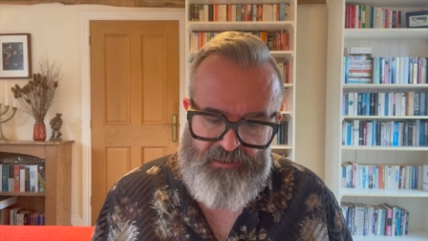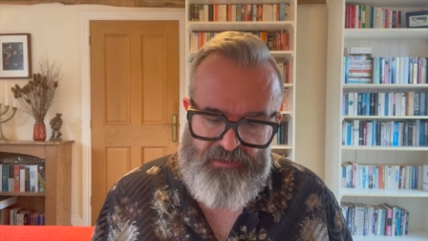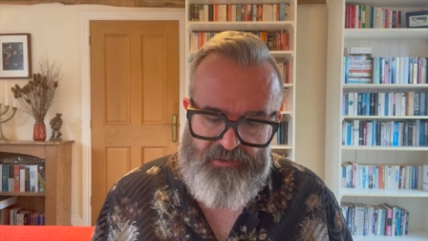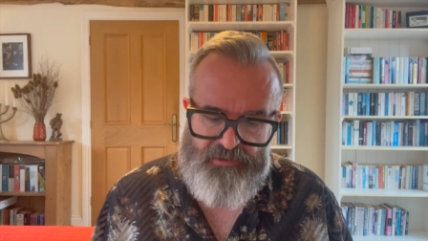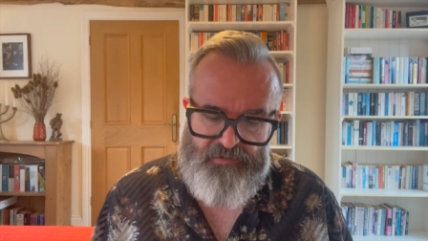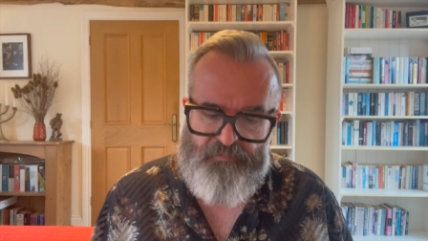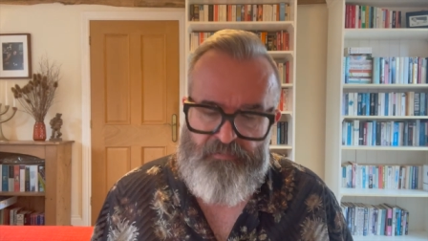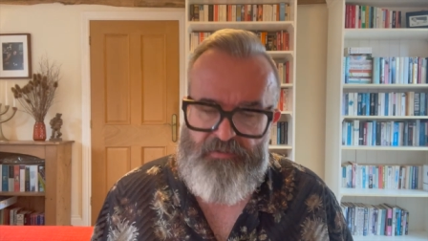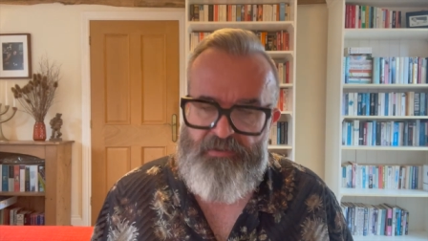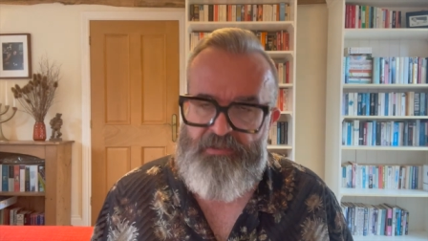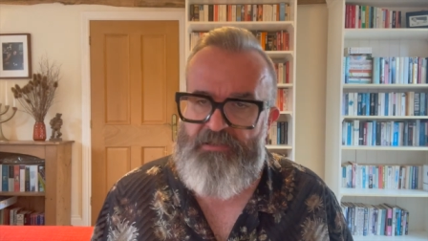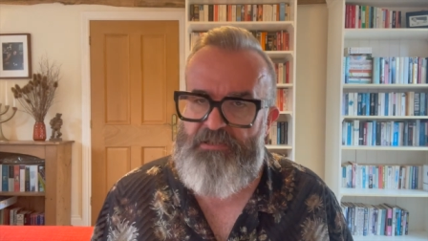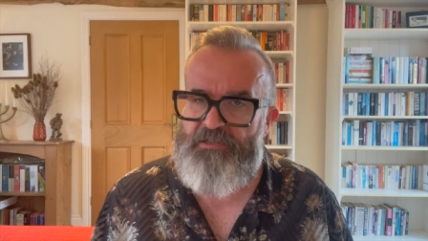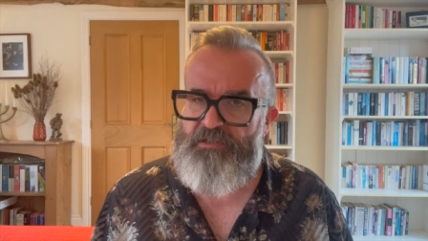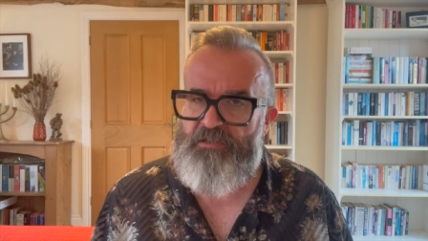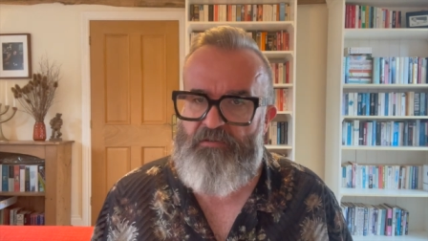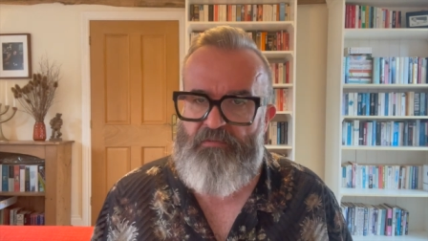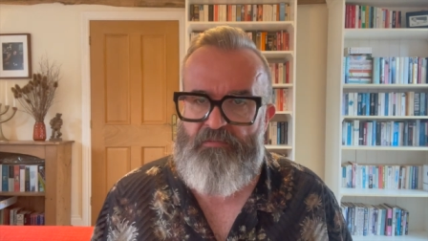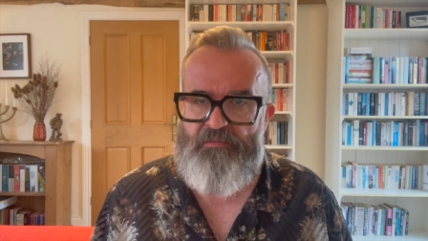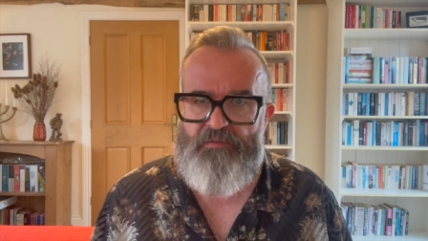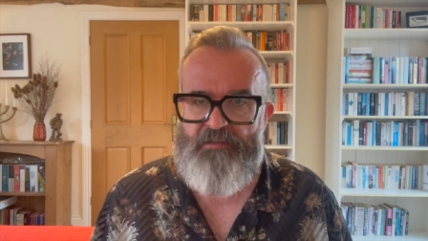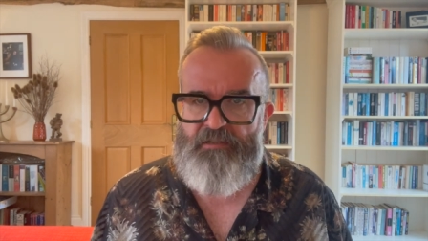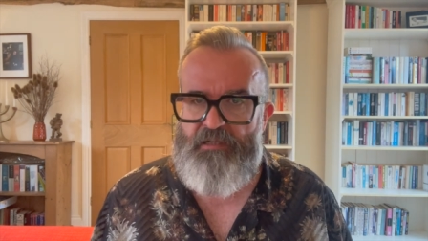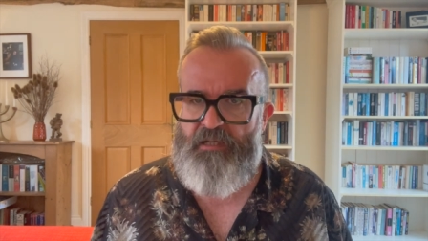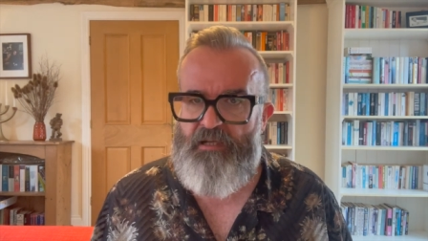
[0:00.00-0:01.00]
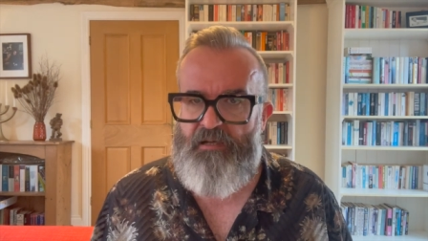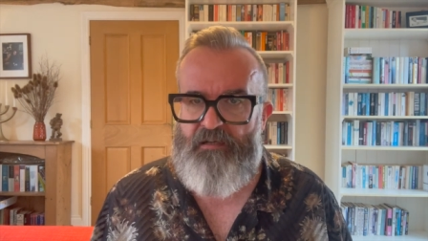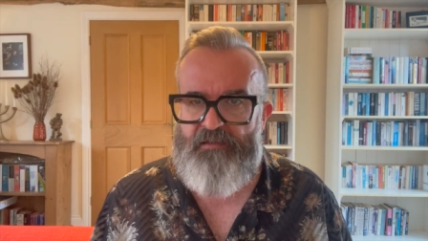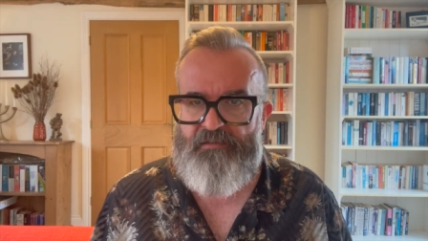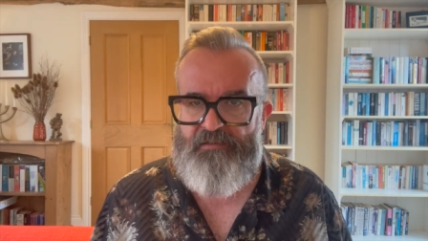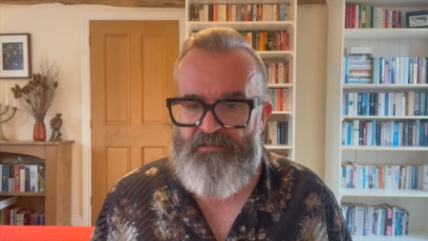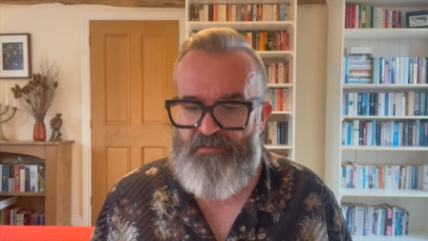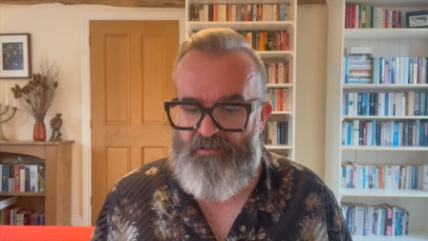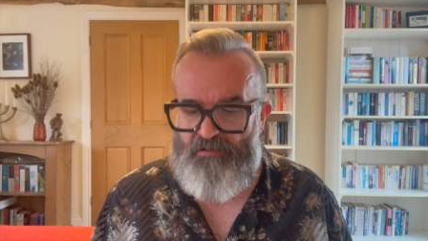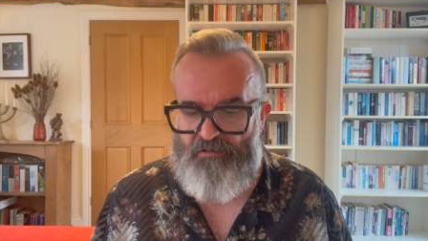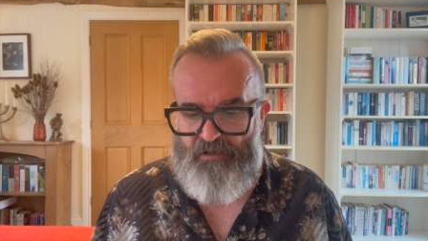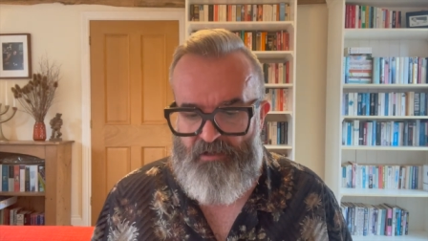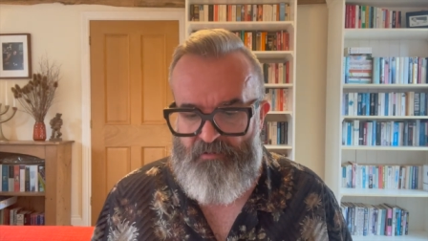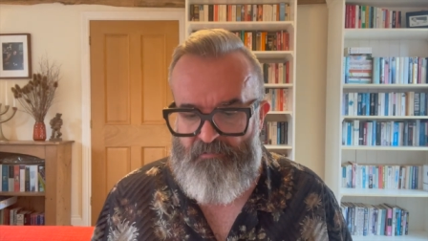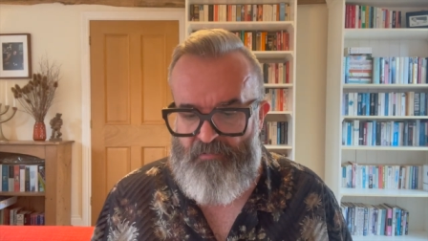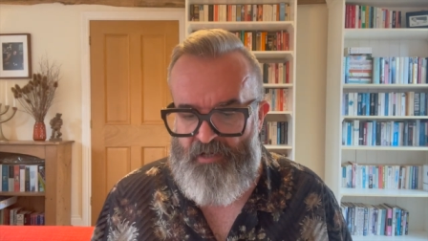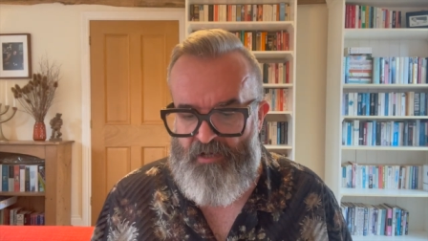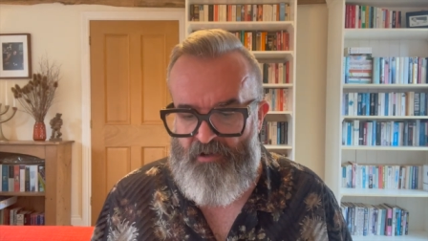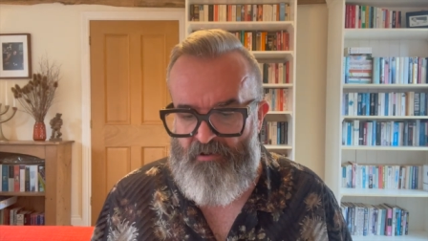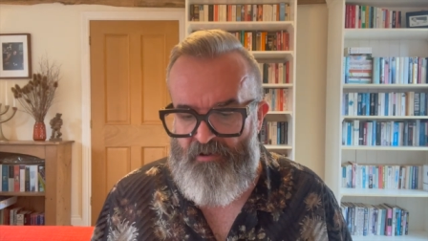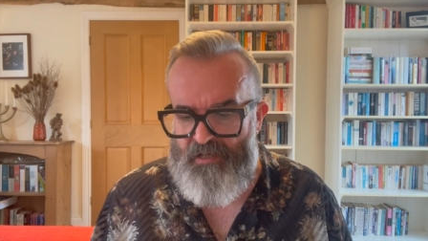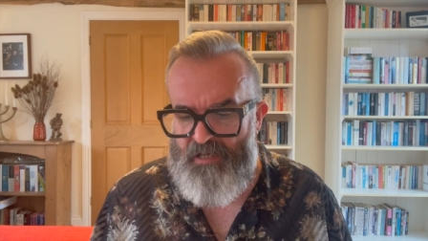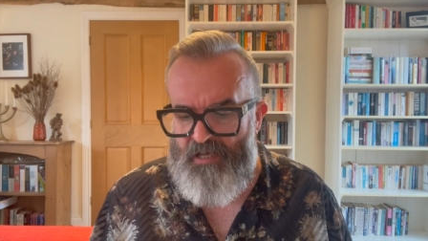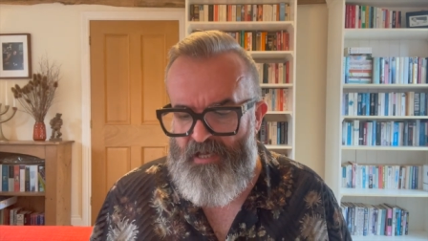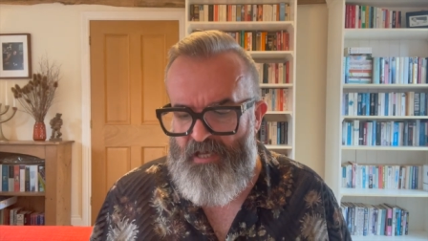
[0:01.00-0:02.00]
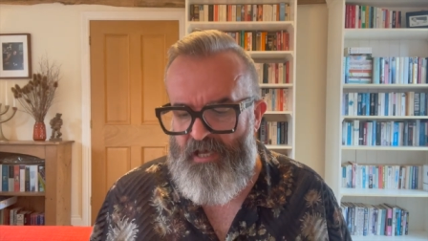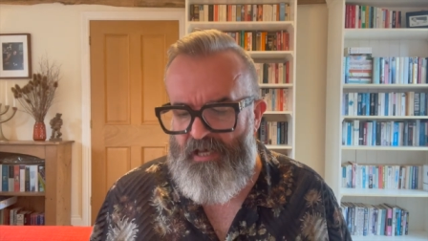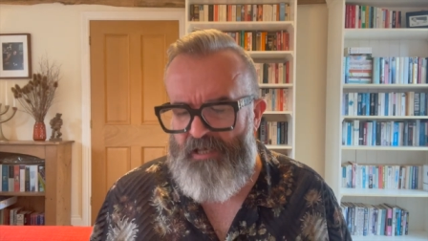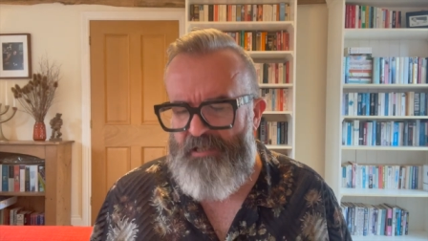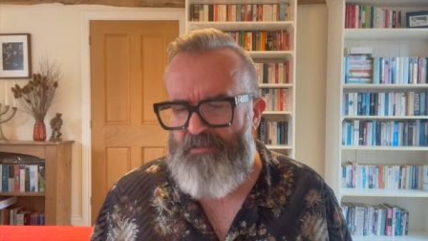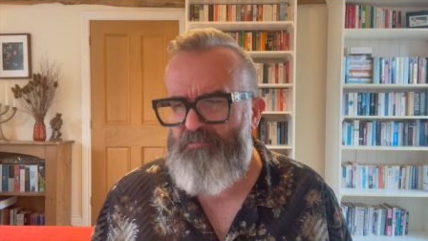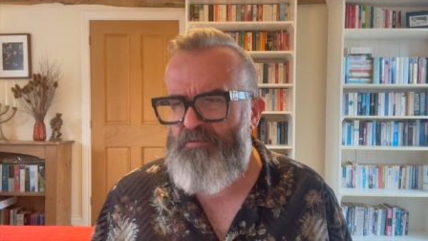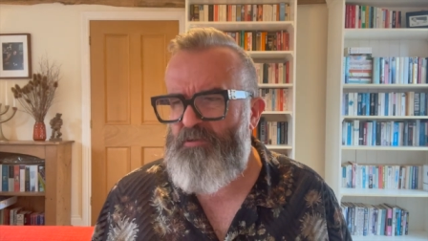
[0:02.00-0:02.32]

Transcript: as Bissouma's last time out. He was